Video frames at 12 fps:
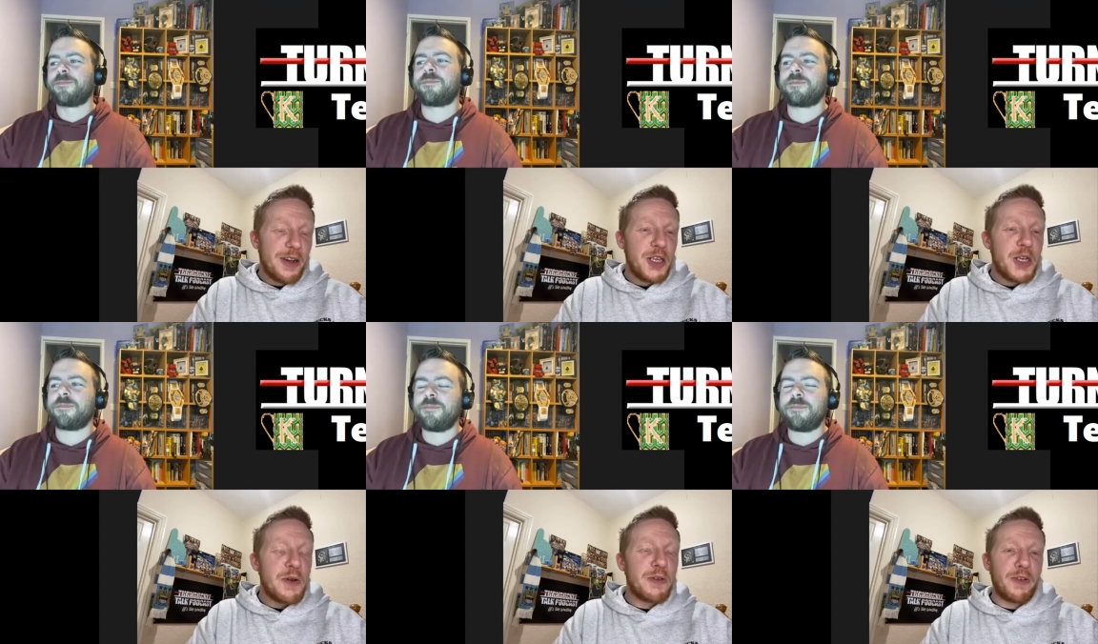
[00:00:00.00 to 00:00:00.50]

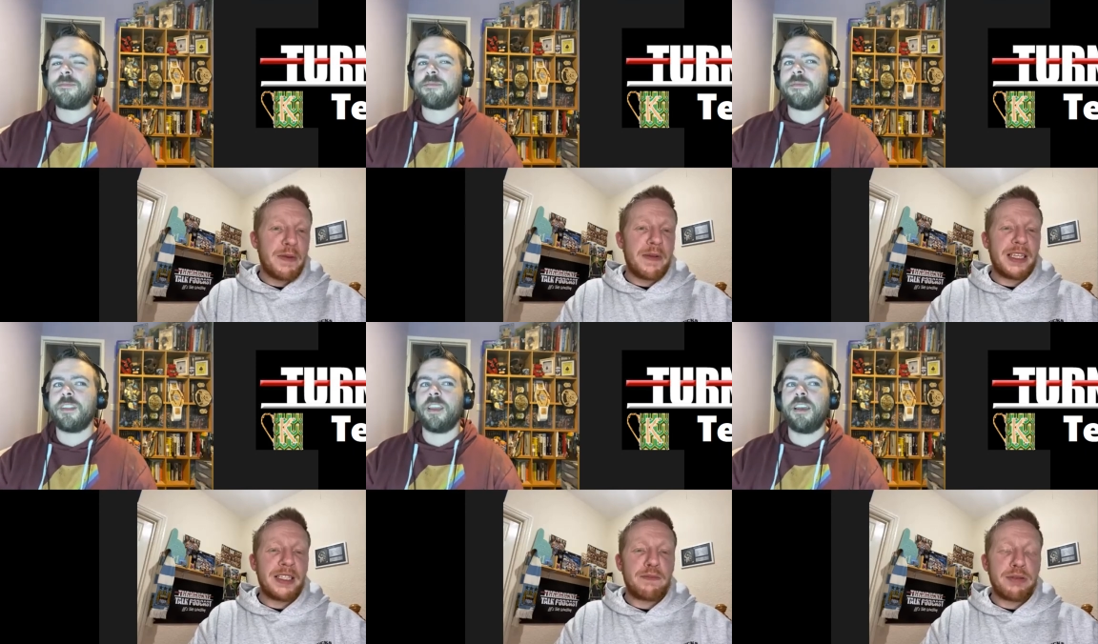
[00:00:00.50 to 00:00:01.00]
Speaker 1: You was only meant
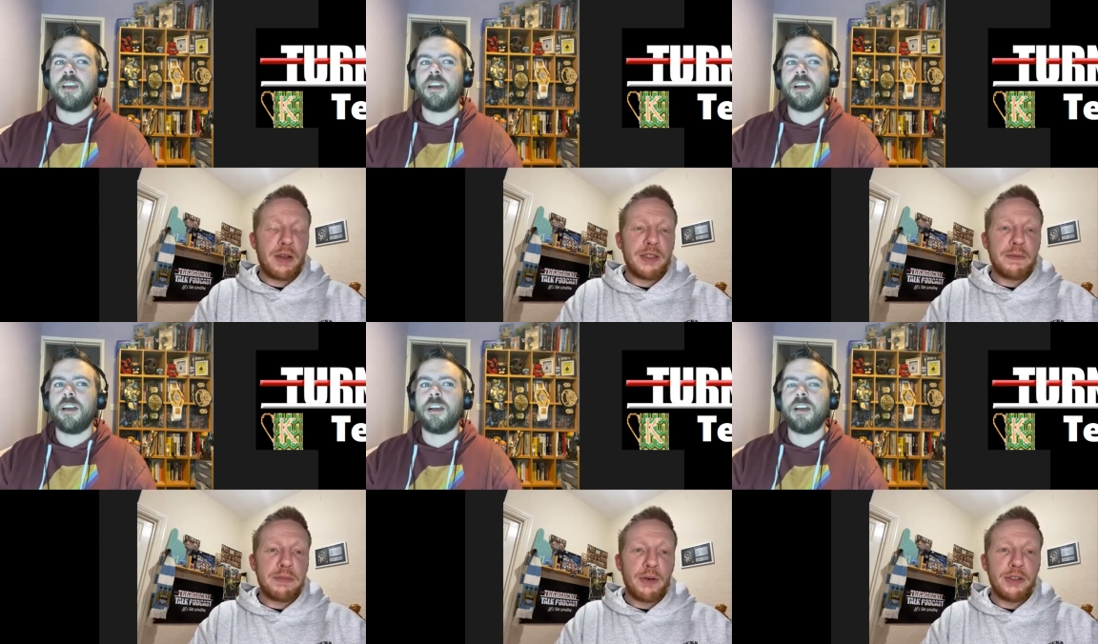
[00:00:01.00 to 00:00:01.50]
to blow the
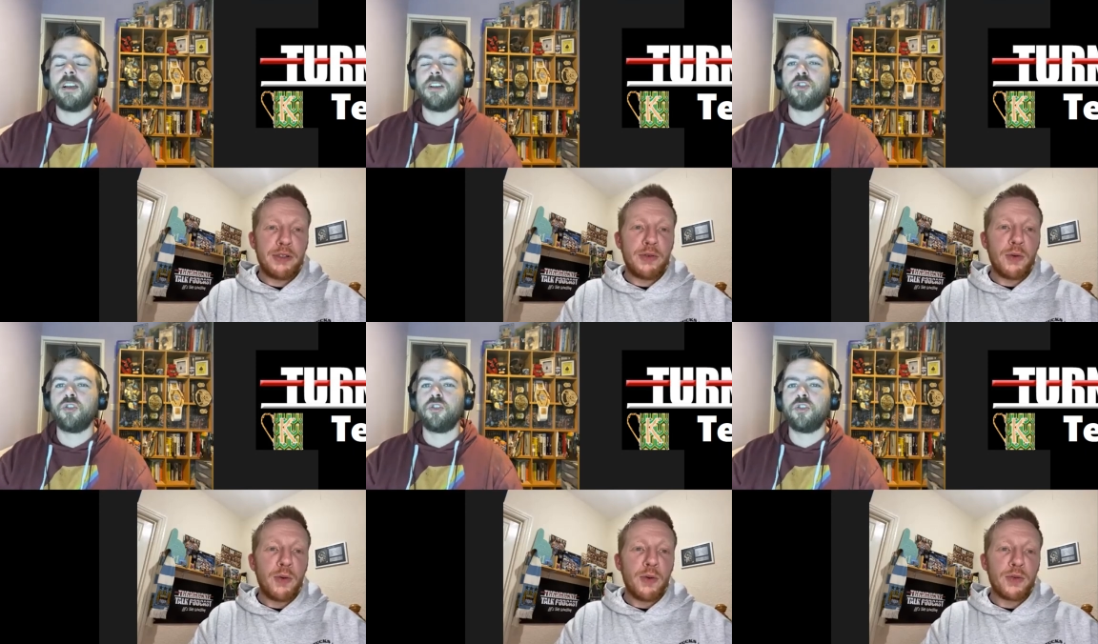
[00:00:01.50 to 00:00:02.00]
bloody
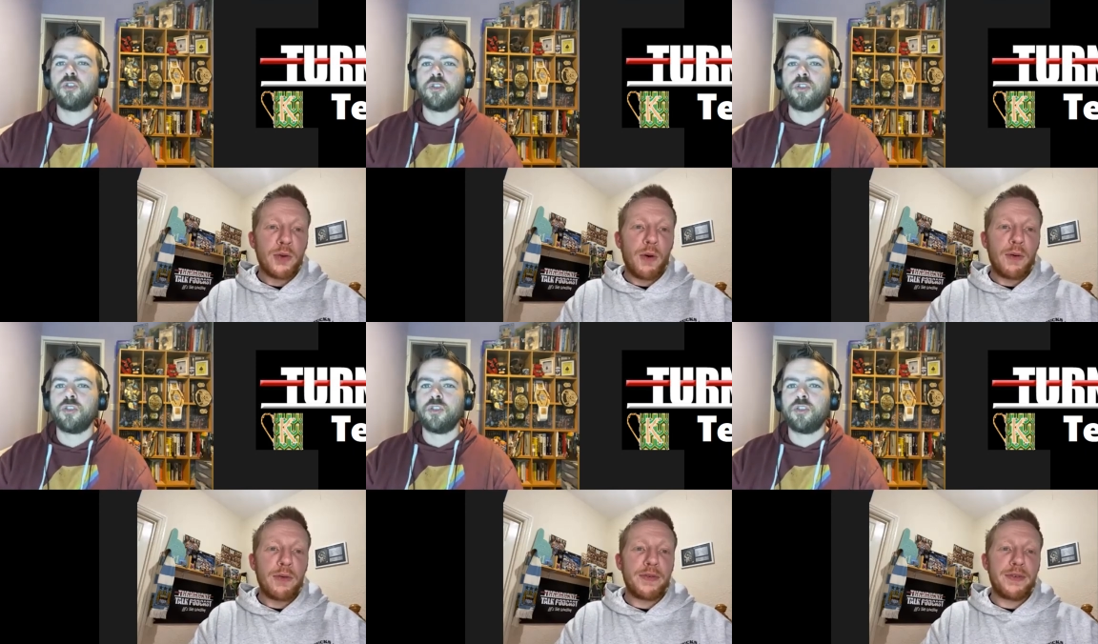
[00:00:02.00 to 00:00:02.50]
doors off.
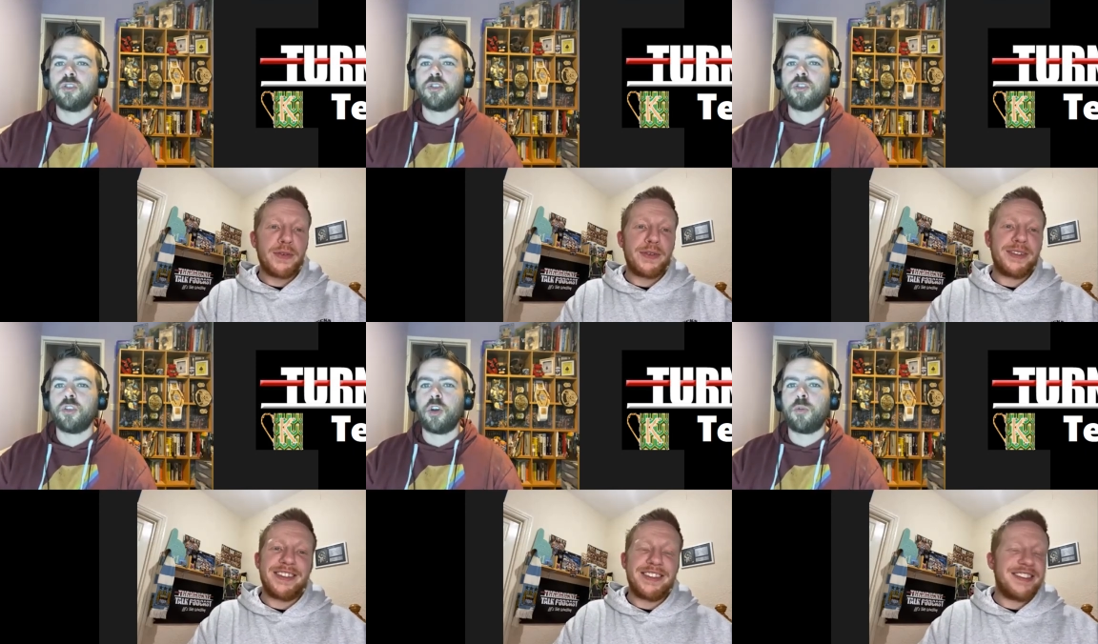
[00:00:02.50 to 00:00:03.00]

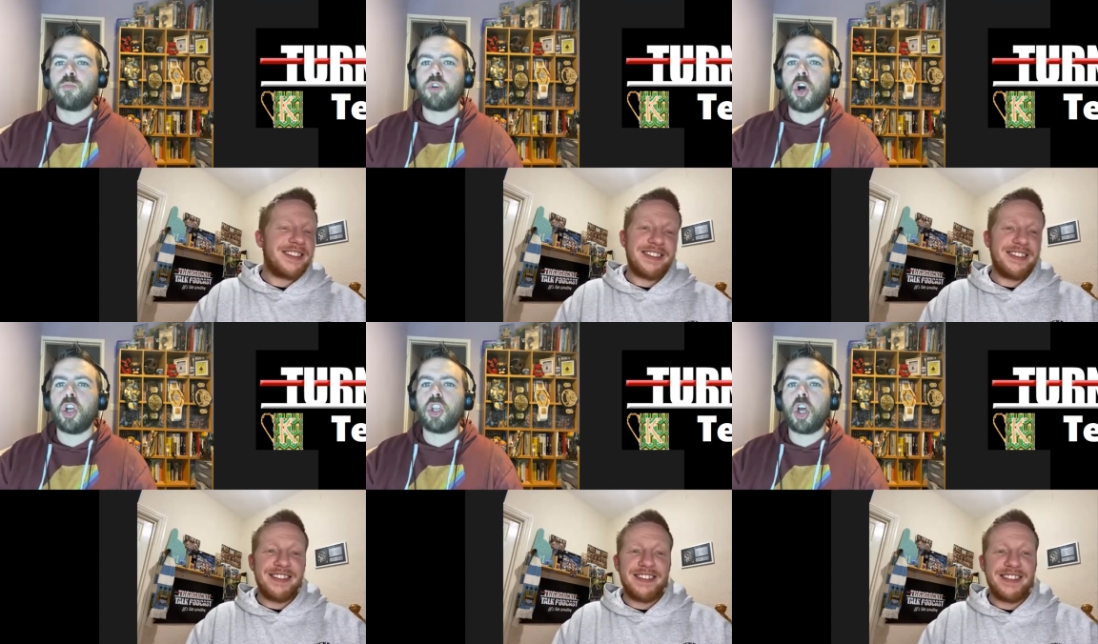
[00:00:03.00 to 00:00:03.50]

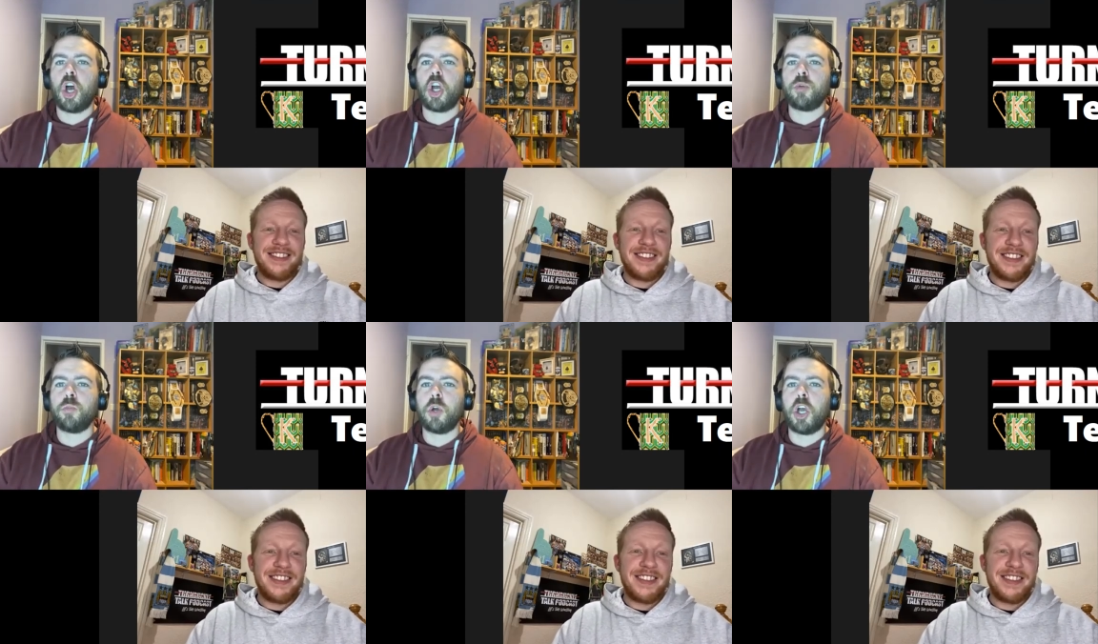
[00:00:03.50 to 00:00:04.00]
Speaker 2: My
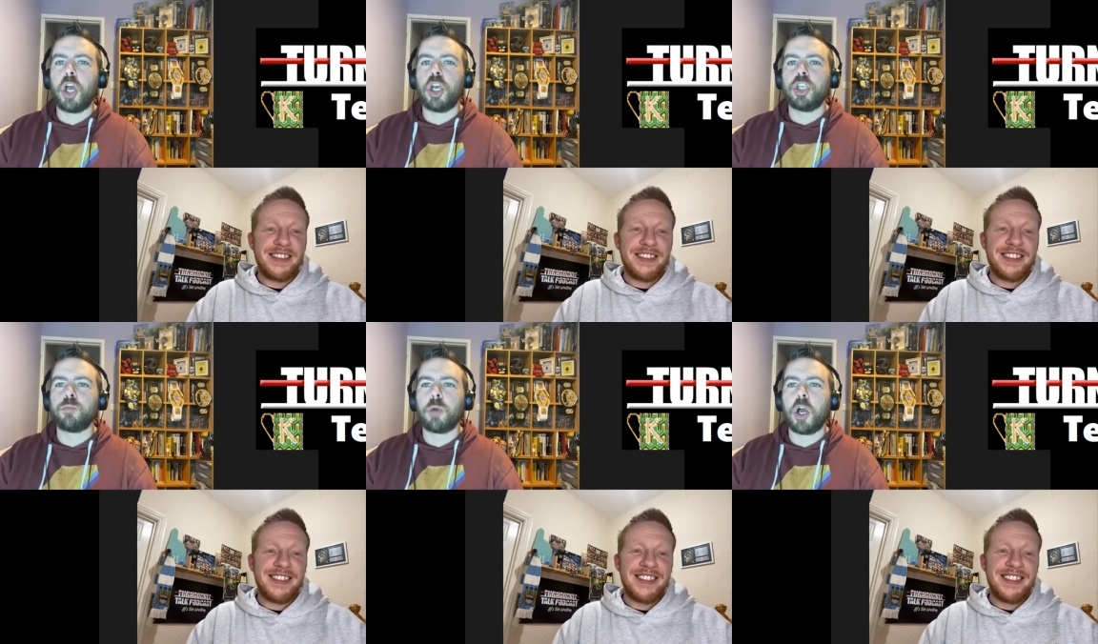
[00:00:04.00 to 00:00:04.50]
name
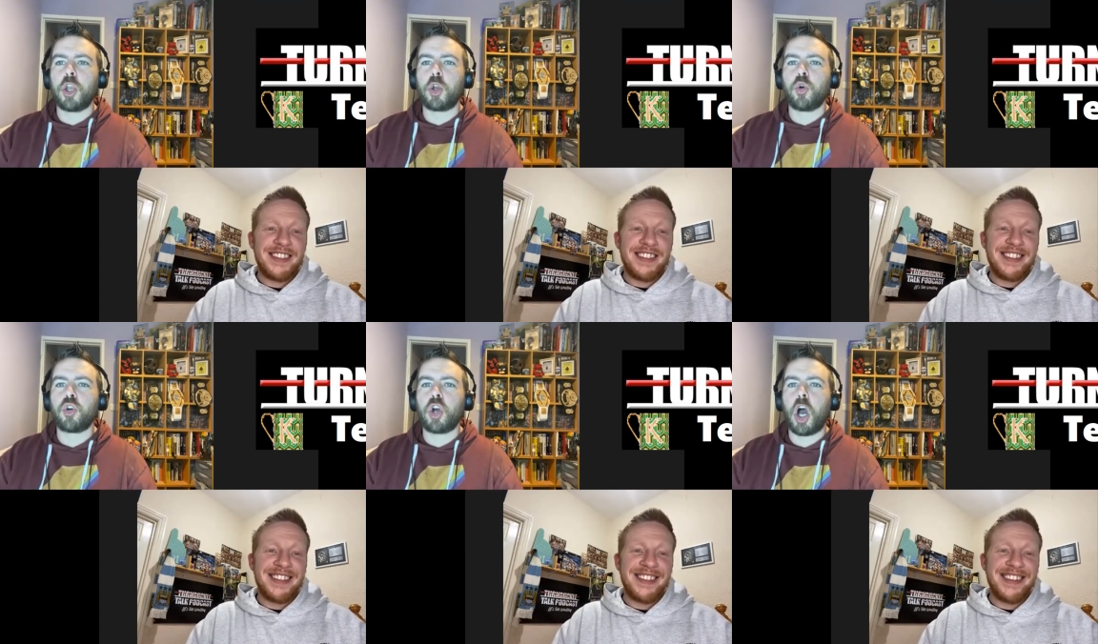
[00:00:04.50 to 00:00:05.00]
is Michael
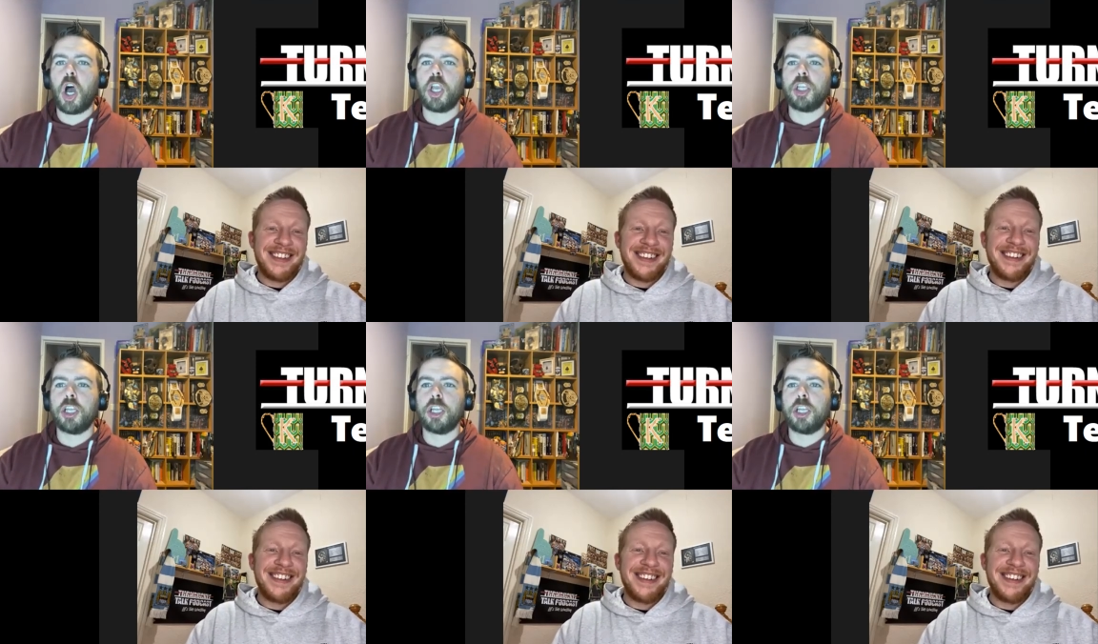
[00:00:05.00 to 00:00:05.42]
Klein.